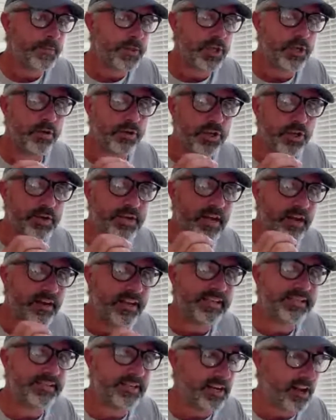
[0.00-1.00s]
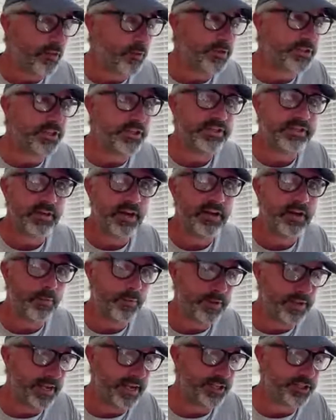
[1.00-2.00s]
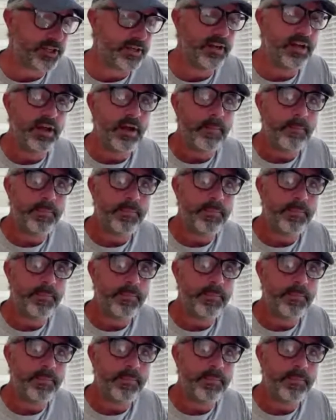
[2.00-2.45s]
You get listed, in other words, you sign up with an agent,